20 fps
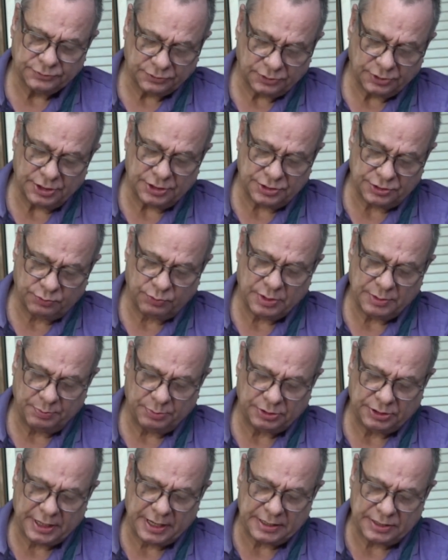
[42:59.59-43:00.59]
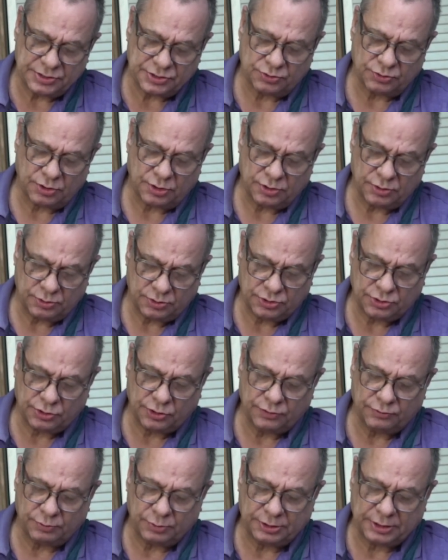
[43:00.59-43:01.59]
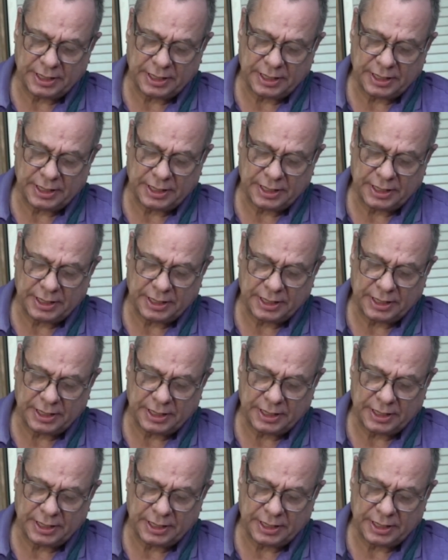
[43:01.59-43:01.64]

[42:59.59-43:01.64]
these sweet potatoes served with